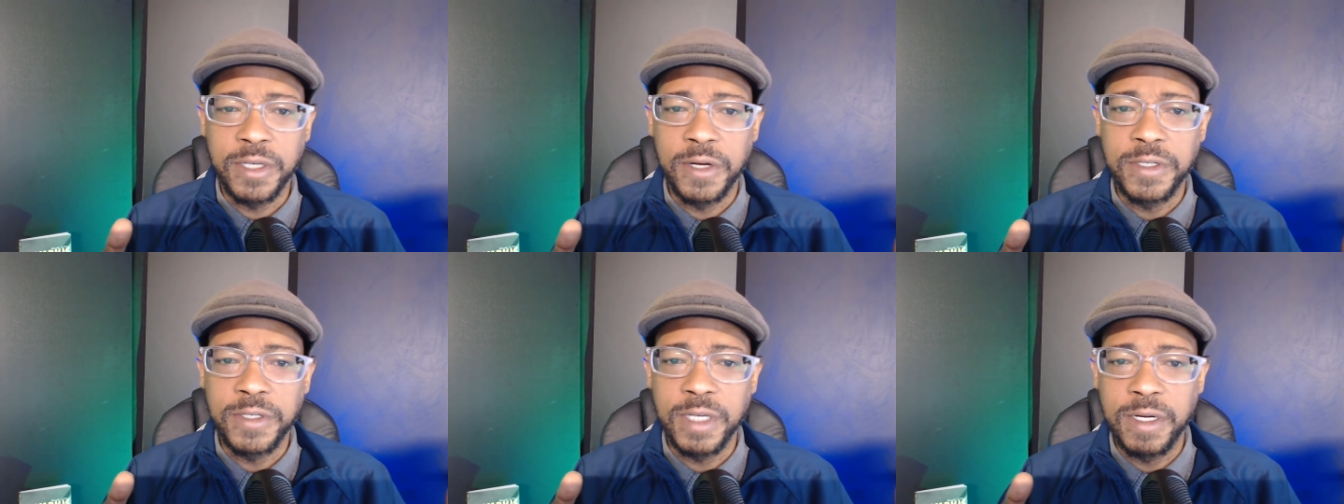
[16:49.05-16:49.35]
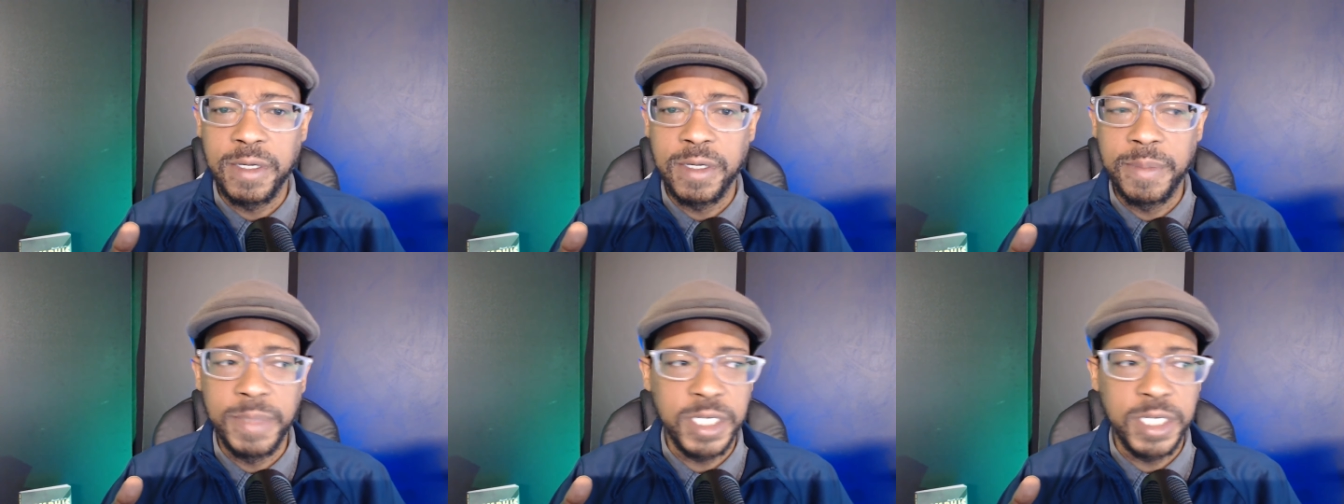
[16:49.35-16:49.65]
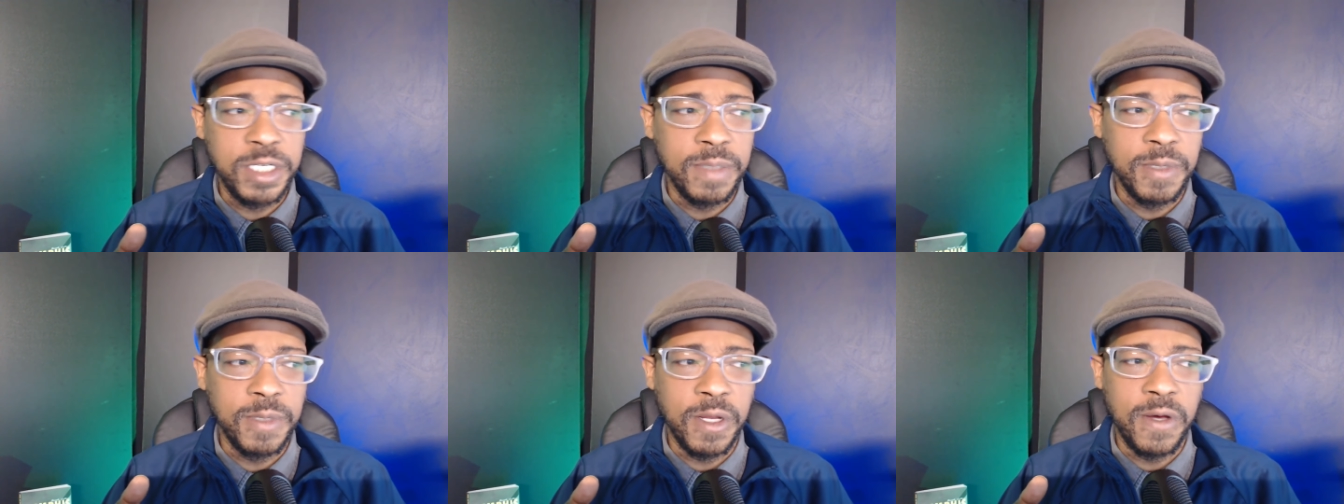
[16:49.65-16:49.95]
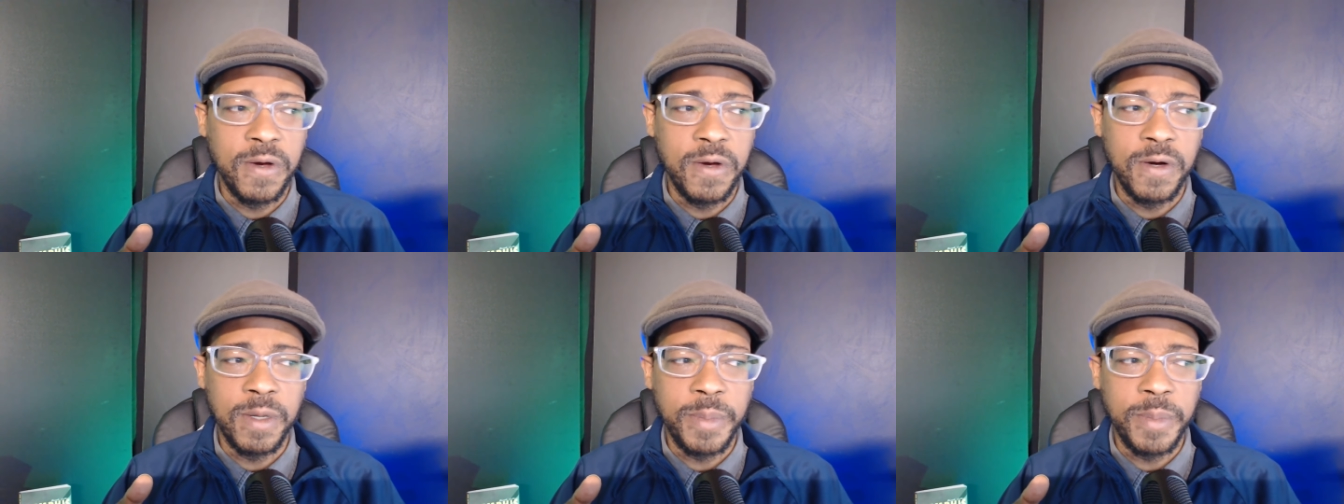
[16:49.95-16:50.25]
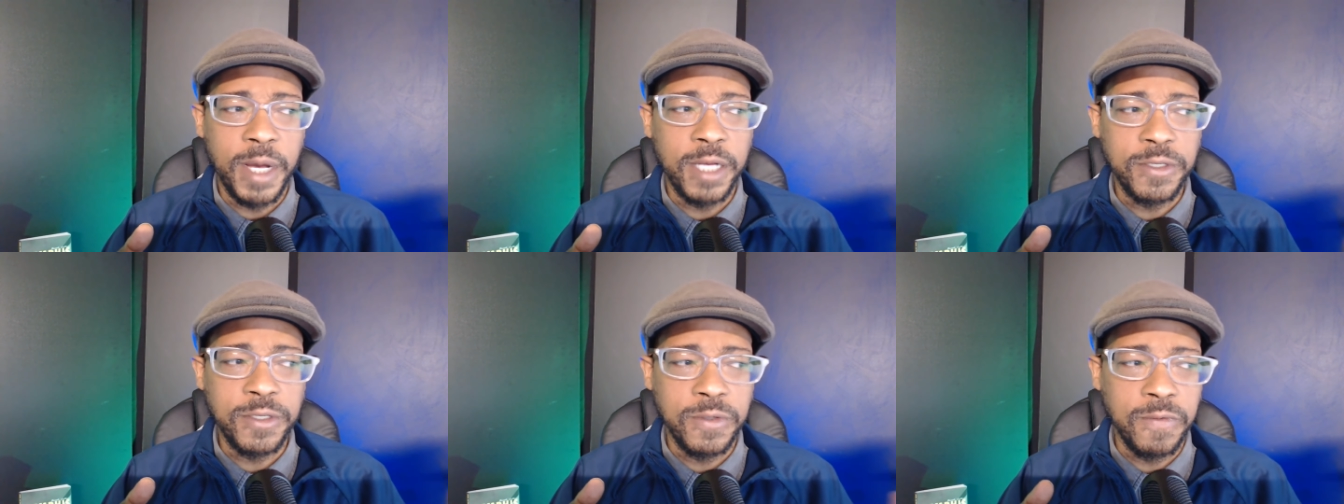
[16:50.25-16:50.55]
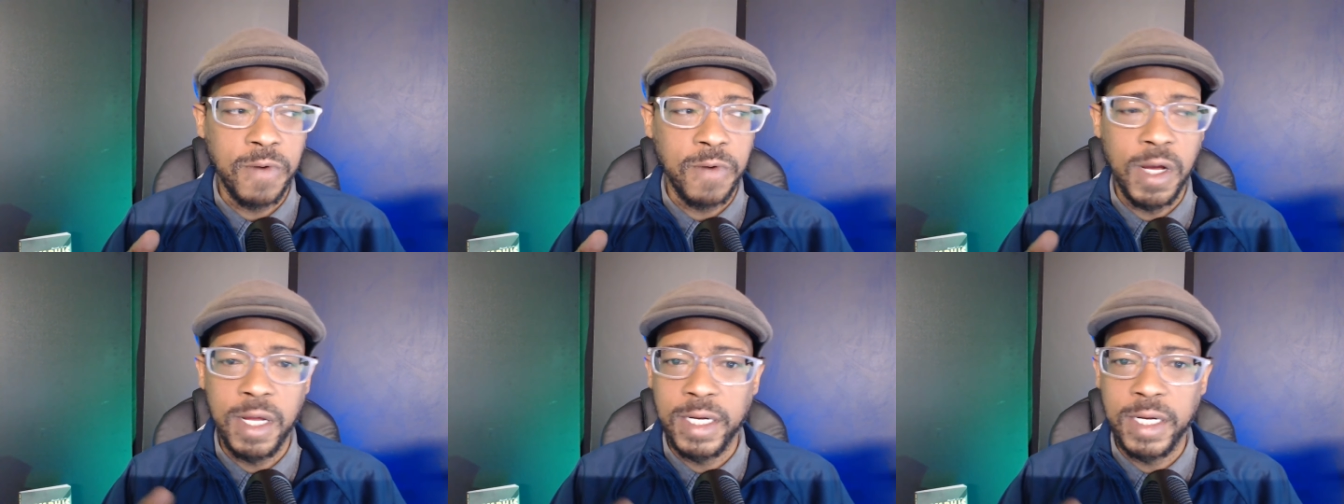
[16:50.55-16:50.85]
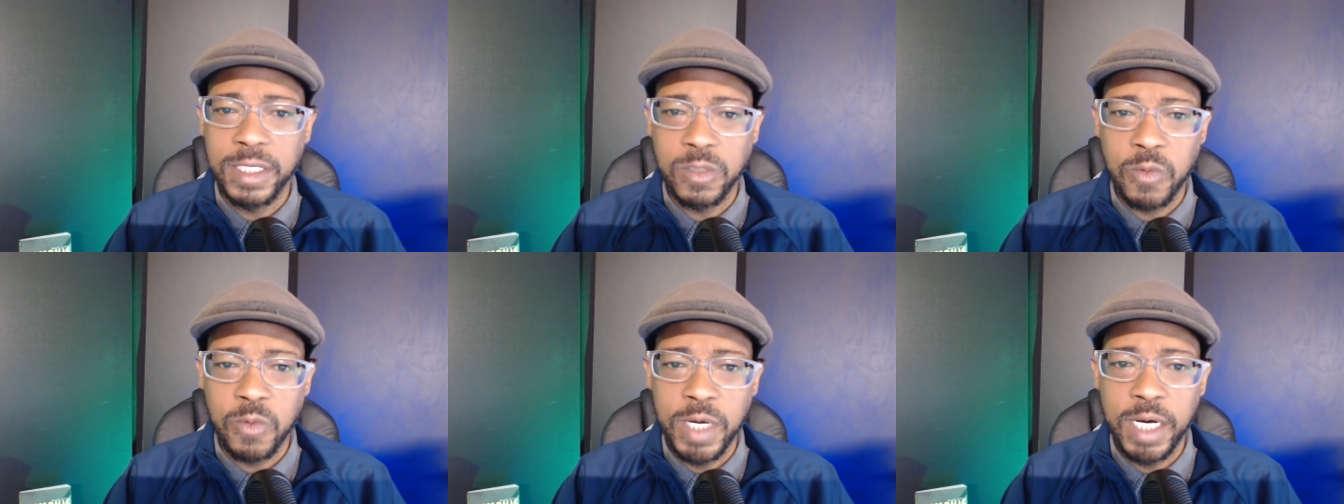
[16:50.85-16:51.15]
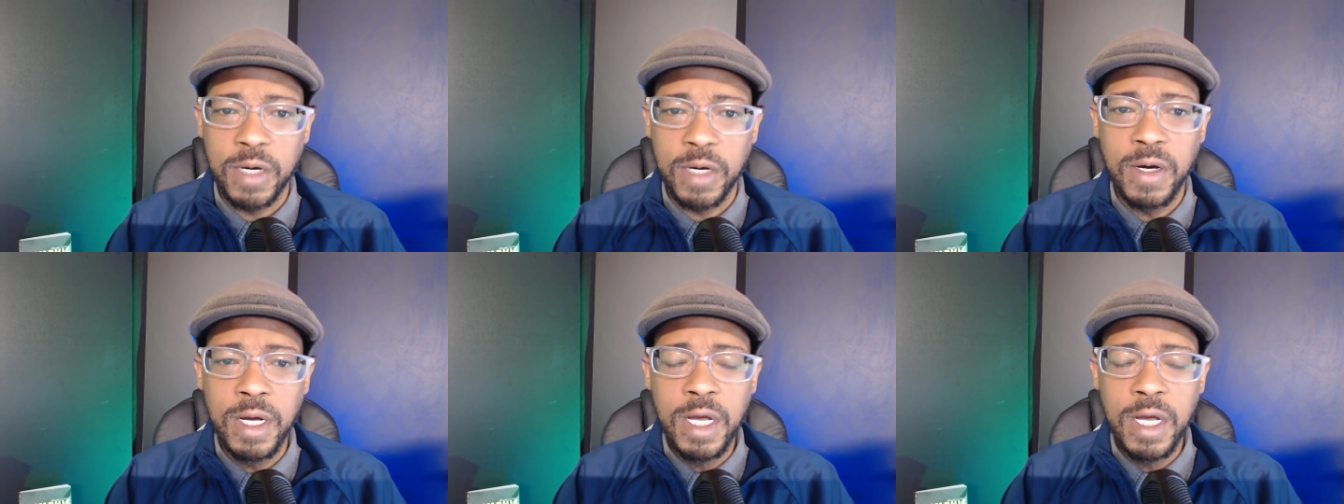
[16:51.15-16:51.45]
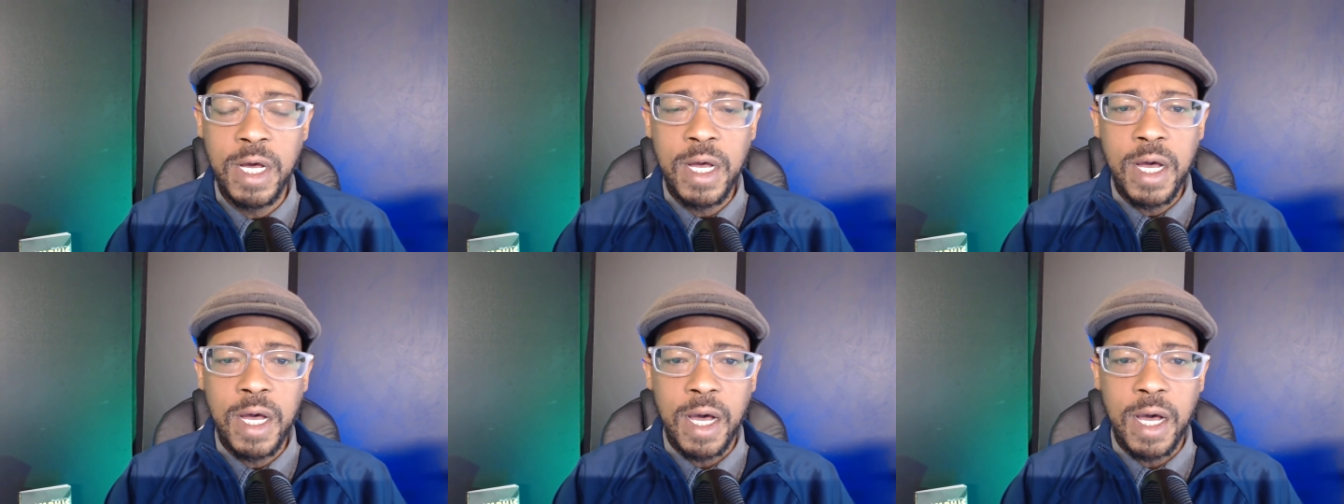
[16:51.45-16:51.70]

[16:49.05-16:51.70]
church under Bishop Long, Apostle Ron as well.